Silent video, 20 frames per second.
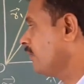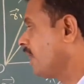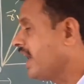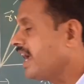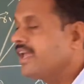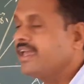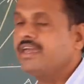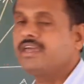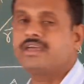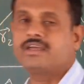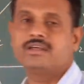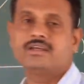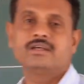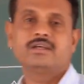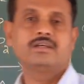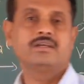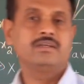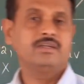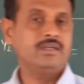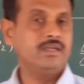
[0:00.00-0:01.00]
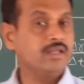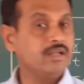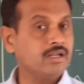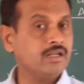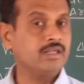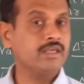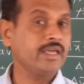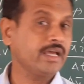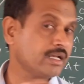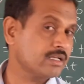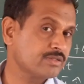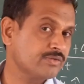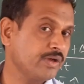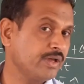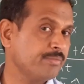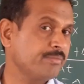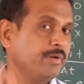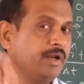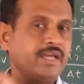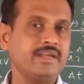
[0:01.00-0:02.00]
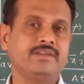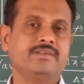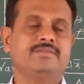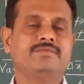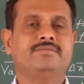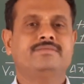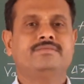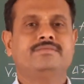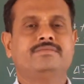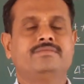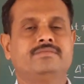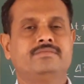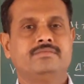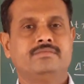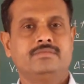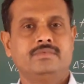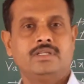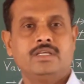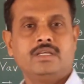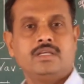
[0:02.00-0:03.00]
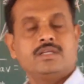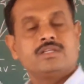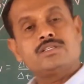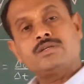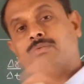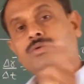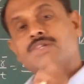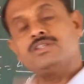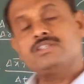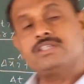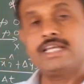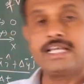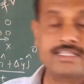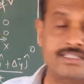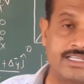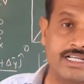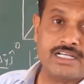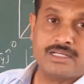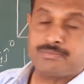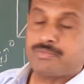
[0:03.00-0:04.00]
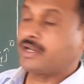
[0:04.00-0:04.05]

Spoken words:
y in xy plane. So what is the xz